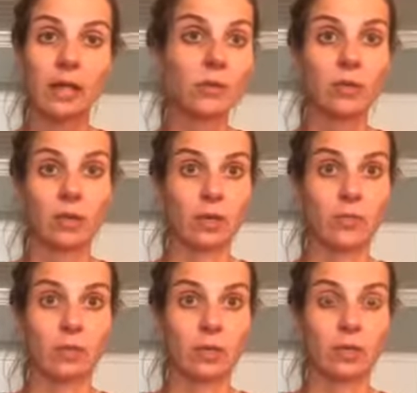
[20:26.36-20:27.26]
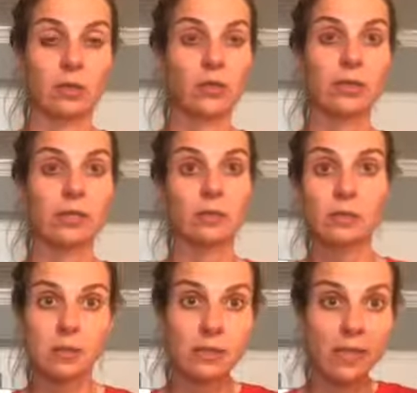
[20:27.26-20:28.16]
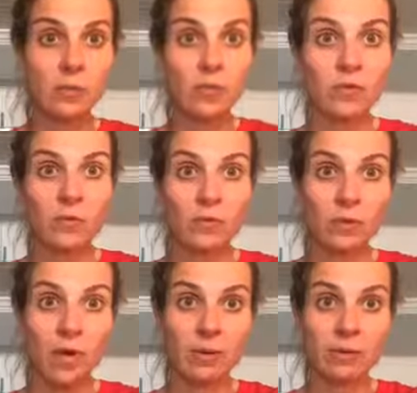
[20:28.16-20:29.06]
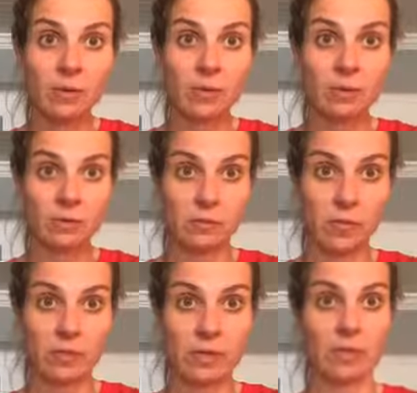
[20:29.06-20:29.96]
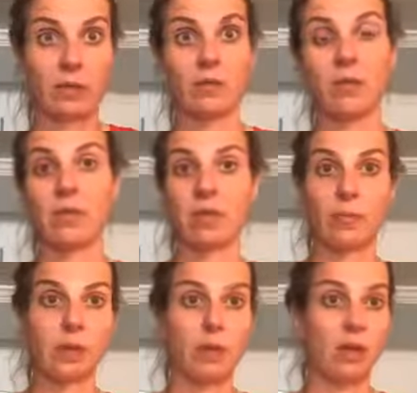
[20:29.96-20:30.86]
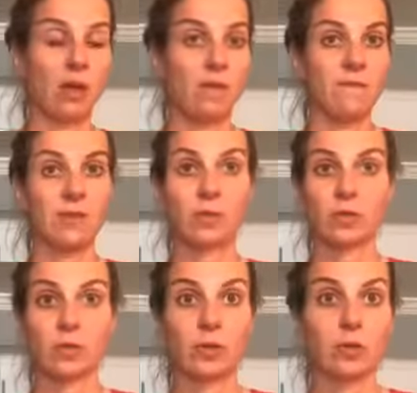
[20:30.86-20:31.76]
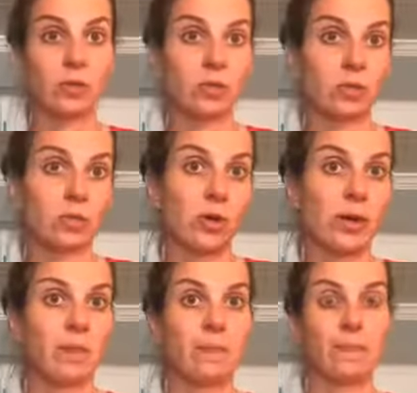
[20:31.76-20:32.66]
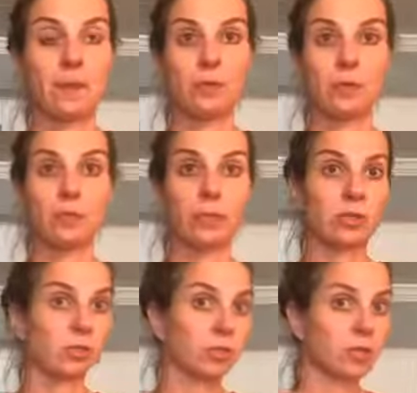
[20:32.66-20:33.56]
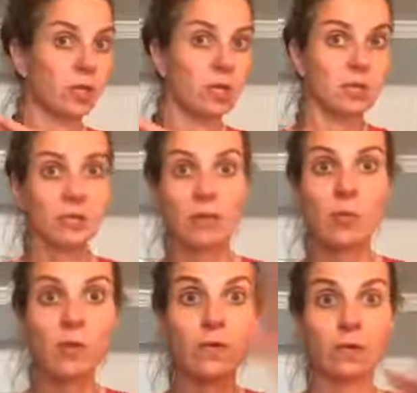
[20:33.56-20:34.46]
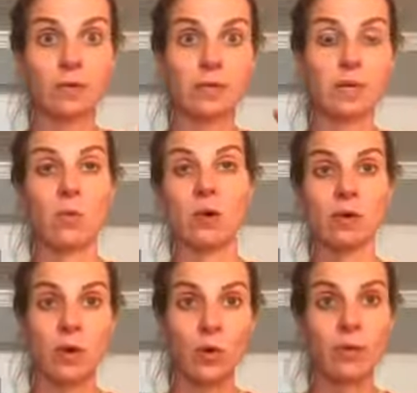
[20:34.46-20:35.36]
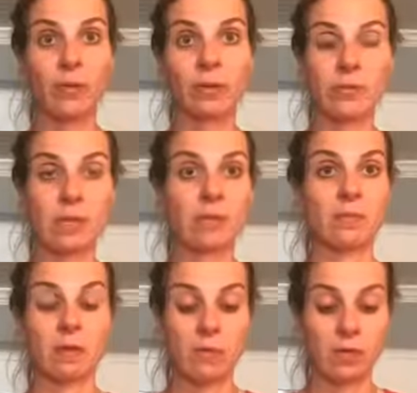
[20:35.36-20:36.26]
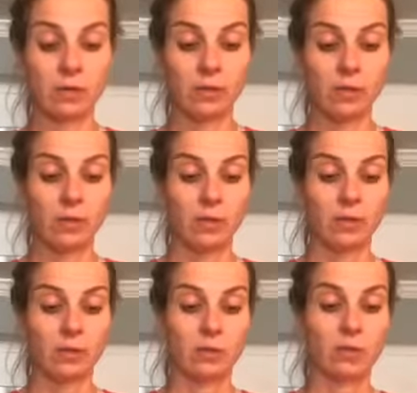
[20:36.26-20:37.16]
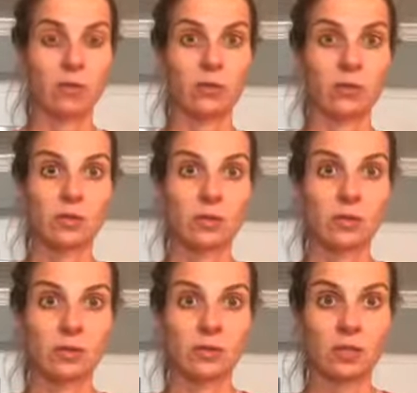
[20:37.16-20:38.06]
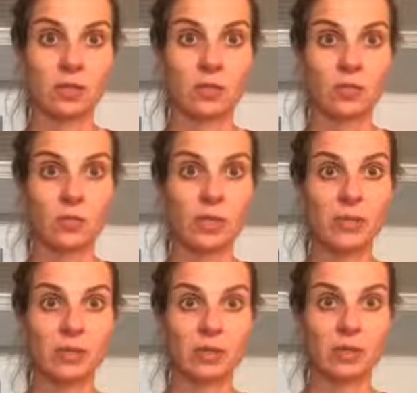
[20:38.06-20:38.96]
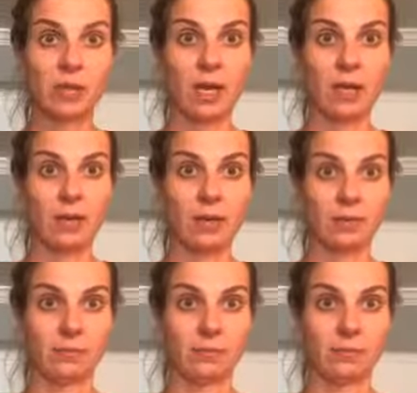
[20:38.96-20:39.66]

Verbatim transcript: anywhere in California, like send them over to Hot Mess Mama's website, whether that be Facebook, Twitter, Instagram, YouTube, Pinterest. Send them over because I want to know them. I want to meet them, and I want to get to know some get some, get to know some peeps in Cali.